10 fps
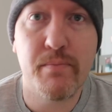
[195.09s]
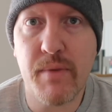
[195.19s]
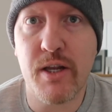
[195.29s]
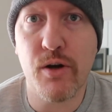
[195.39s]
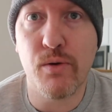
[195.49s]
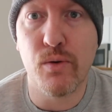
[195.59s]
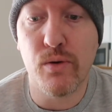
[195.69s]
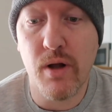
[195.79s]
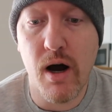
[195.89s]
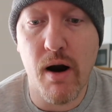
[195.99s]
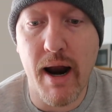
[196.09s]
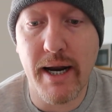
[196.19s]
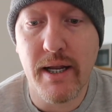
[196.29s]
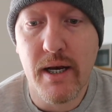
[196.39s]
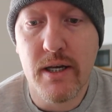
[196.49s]
you're cool, all
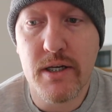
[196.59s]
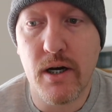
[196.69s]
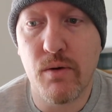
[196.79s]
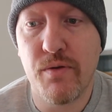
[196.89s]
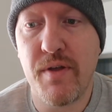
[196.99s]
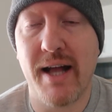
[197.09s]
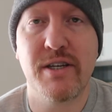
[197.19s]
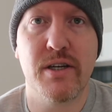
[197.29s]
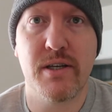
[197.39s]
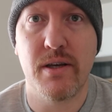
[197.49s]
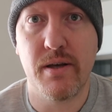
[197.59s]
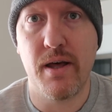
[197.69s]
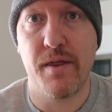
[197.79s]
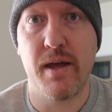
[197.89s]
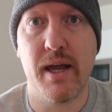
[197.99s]
right? So that's just
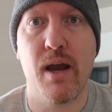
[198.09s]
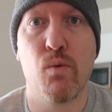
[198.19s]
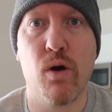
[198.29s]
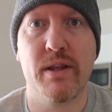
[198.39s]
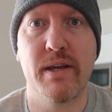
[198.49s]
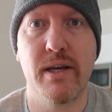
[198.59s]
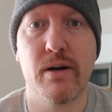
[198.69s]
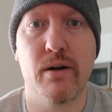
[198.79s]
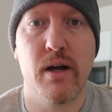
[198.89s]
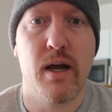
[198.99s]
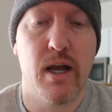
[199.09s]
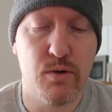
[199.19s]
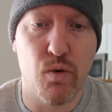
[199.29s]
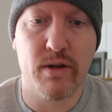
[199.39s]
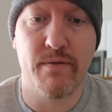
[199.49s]
a thing. It worked here.
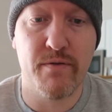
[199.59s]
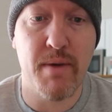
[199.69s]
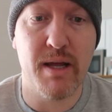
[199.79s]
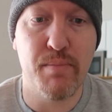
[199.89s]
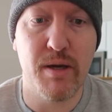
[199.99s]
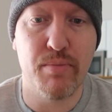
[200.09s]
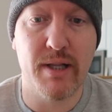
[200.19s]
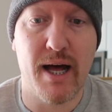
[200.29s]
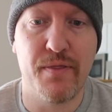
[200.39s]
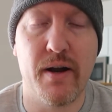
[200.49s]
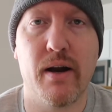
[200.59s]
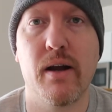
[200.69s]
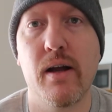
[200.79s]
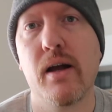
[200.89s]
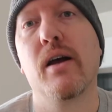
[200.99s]
It's worked with many people out
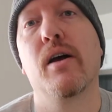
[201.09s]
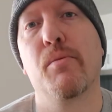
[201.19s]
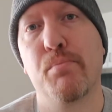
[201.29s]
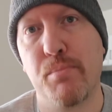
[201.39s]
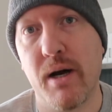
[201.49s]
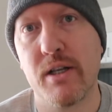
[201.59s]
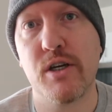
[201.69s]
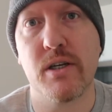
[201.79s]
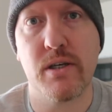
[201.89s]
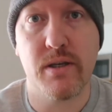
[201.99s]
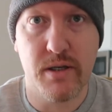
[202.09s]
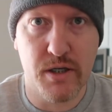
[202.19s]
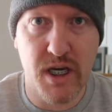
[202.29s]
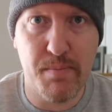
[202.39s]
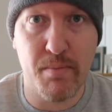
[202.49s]
there, but just
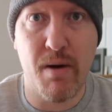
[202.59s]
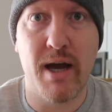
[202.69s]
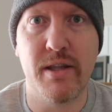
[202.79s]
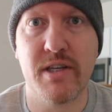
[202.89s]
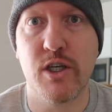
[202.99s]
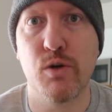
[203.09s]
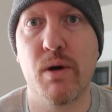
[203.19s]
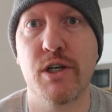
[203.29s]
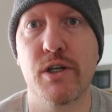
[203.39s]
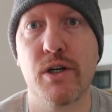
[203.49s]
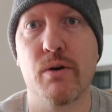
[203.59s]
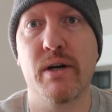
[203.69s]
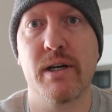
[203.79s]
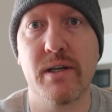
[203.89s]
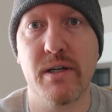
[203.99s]
keep in mind the situation you're
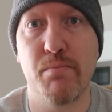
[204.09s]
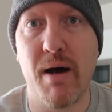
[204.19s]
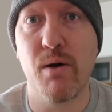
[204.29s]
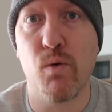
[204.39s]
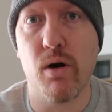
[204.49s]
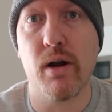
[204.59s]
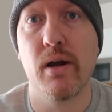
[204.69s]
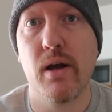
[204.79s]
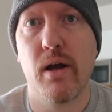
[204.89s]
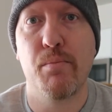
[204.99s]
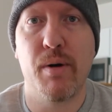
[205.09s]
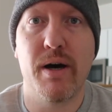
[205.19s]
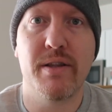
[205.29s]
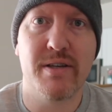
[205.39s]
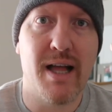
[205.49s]
in, because it might work,
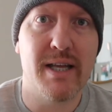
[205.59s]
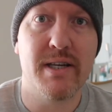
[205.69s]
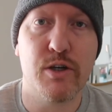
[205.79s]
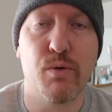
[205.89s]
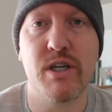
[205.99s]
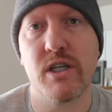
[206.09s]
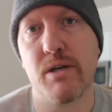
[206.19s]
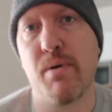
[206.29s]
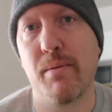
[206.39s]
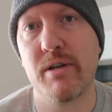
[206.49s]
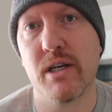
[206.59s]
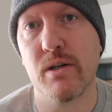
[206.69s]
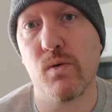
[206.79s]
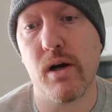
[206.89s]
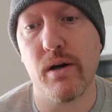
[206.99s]
but there's a lot of situations it probably
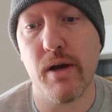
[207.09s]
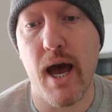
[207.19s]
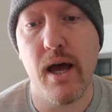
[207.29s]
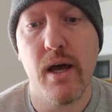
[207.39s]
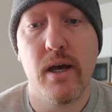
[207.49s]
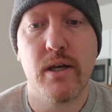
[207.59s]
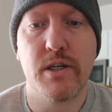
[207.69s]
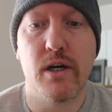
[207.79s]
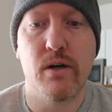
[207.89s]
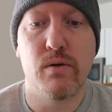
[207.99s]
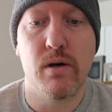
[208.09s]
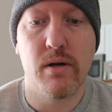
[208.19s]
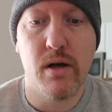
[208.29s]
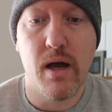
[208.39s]
doesn't work, okay? So